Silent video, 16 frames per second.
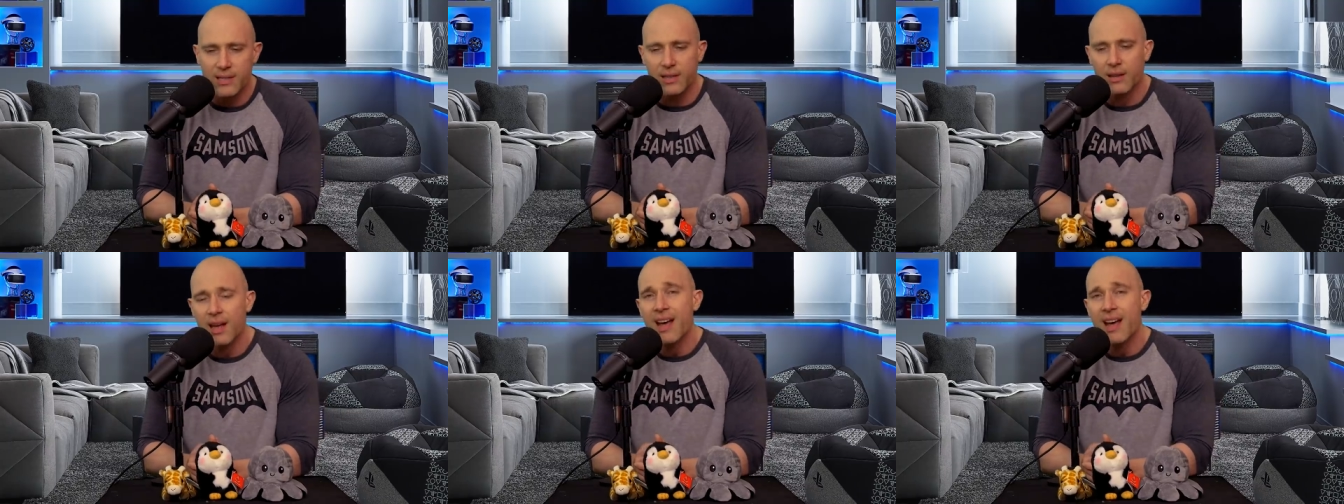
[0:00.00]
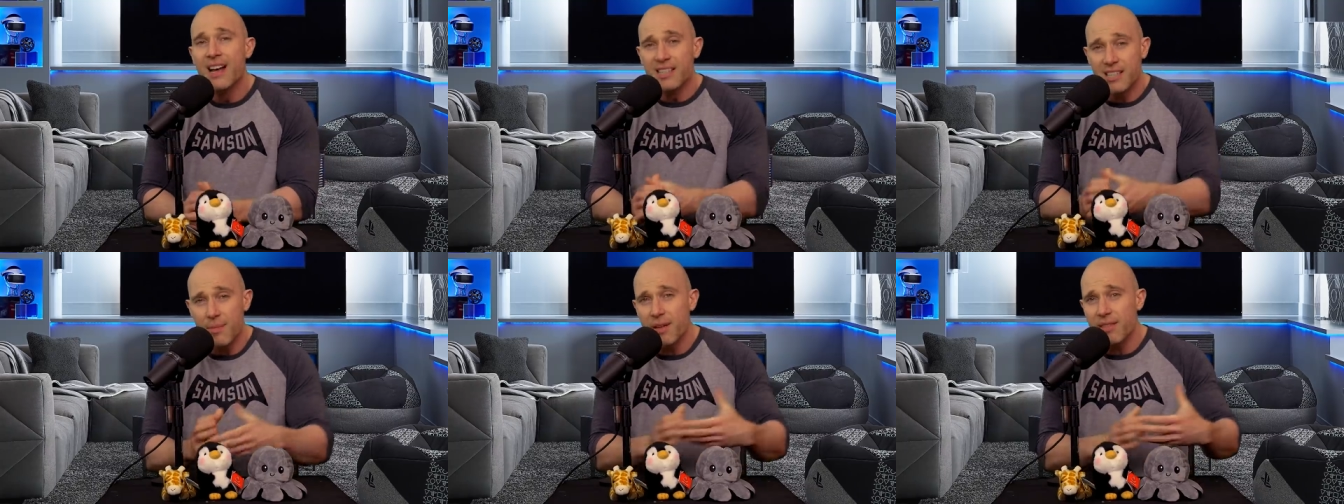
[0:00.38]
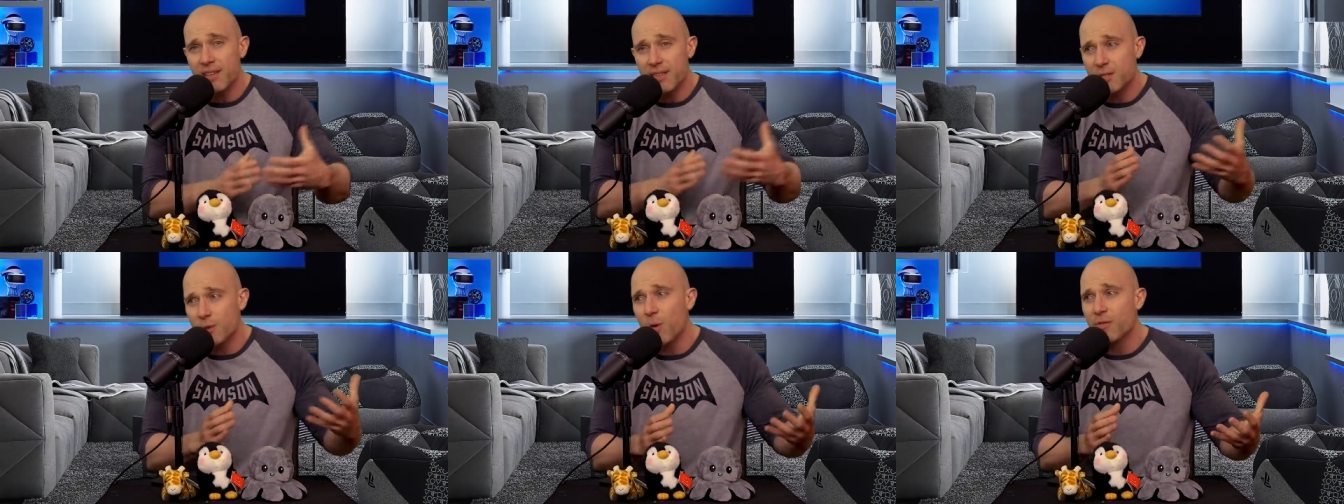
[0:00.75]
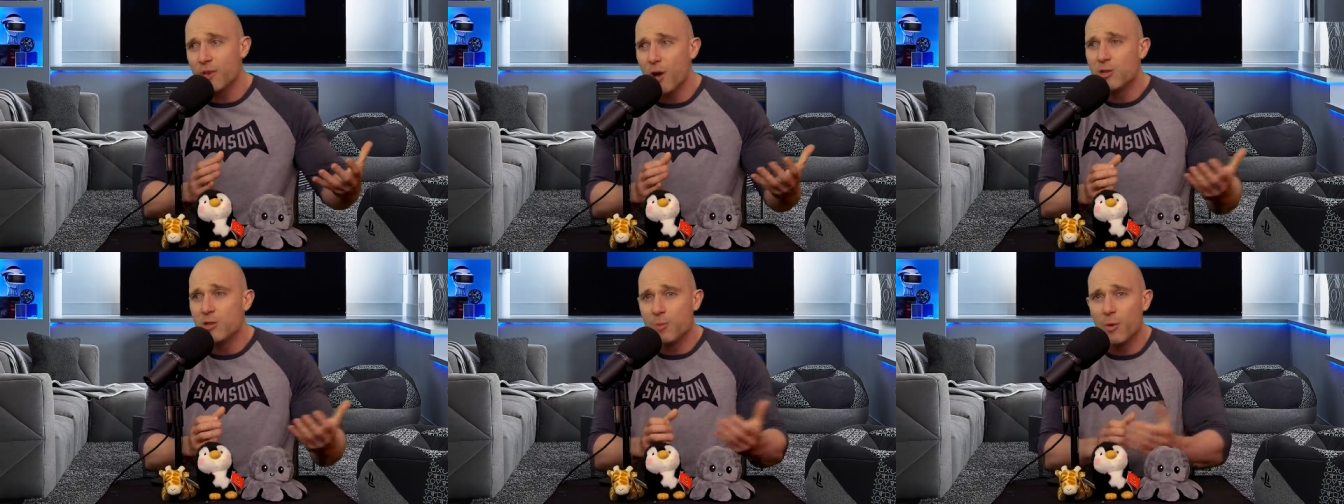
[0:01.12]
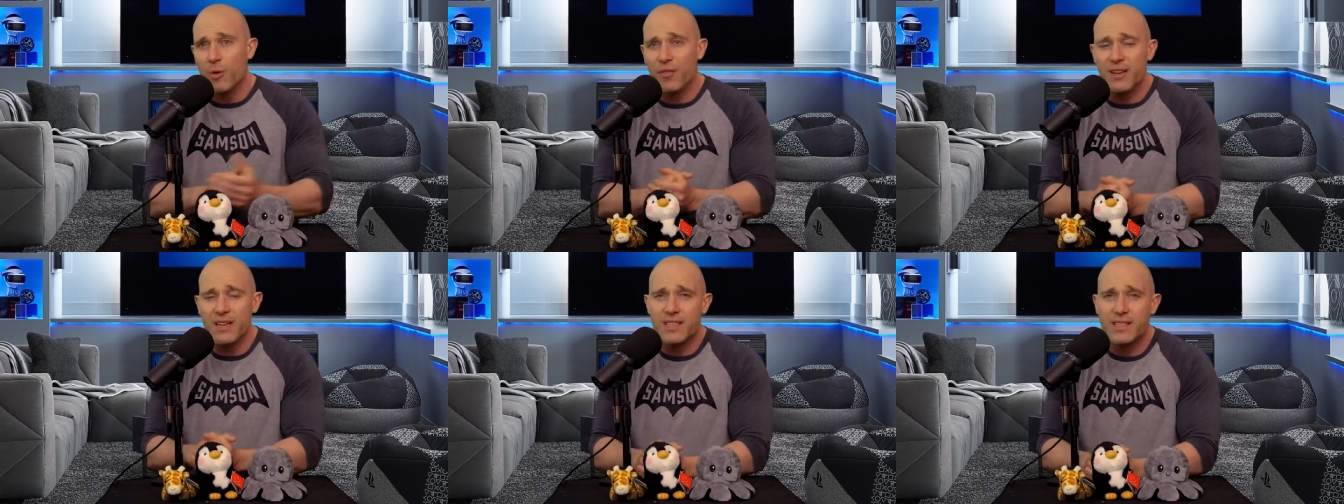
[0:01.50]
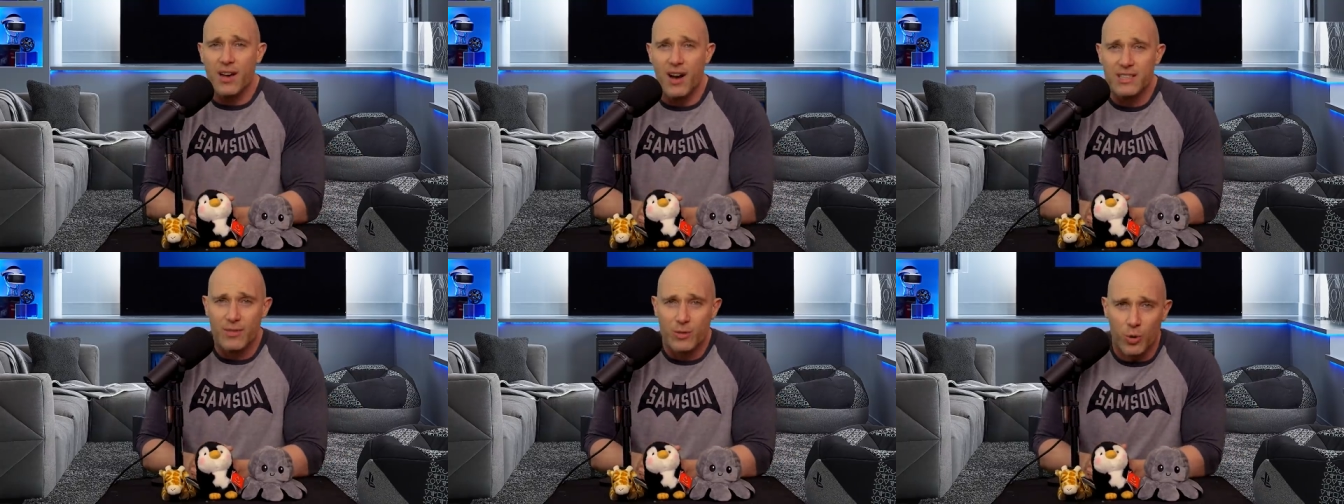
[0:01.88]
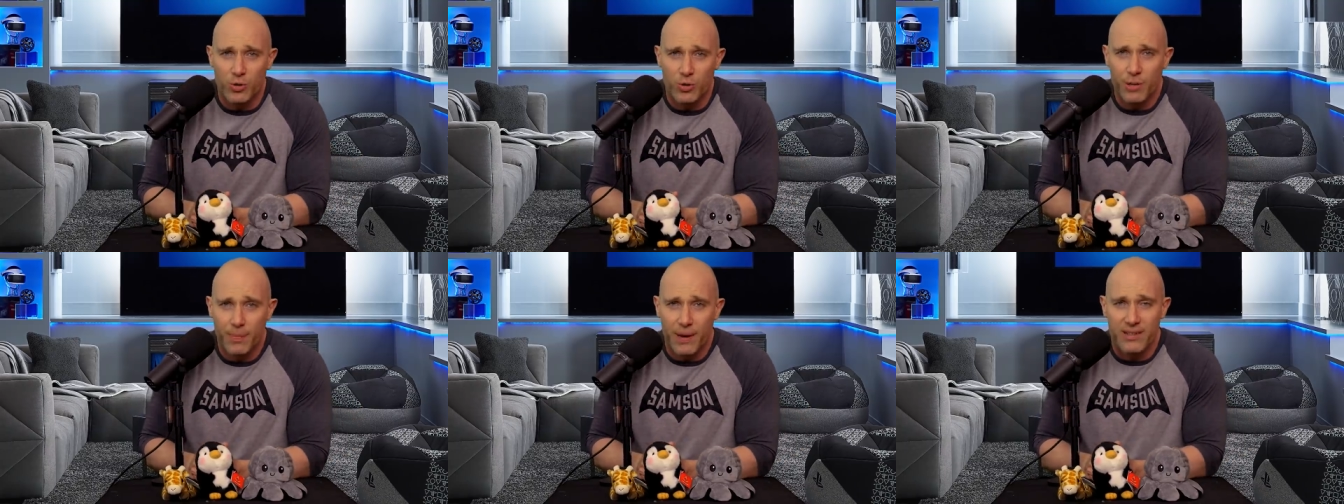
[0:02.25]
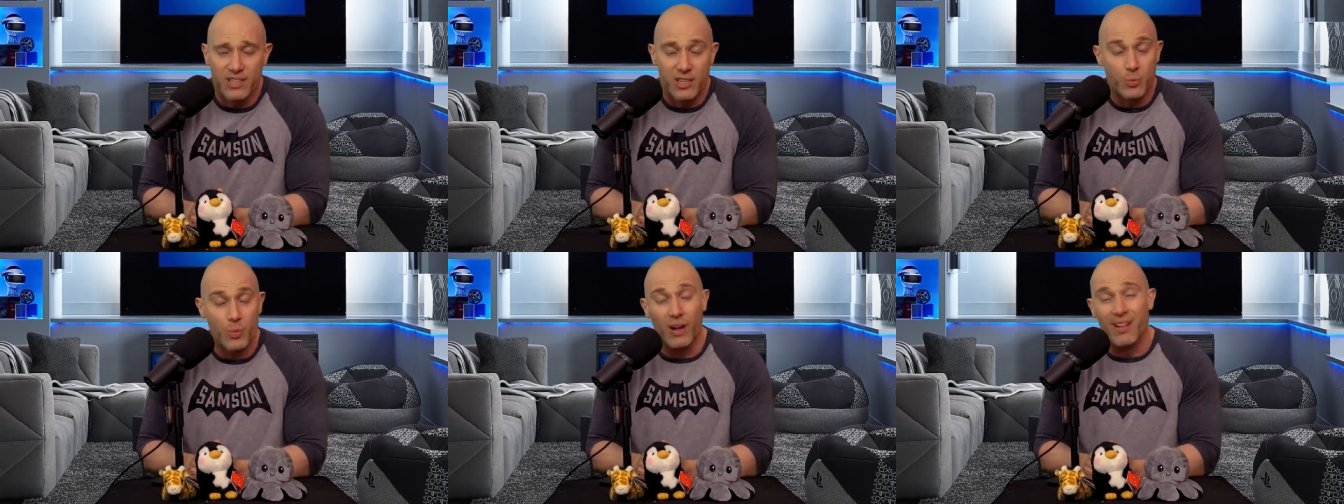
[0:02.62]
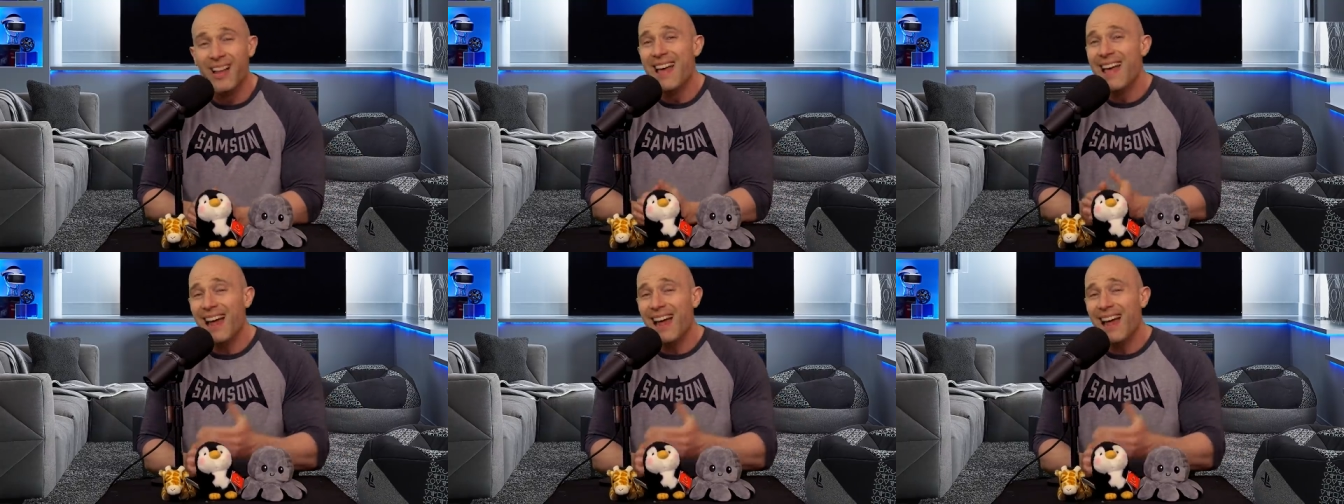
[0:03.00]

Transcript: And some other sort of notable fitness guys have talked about this as well.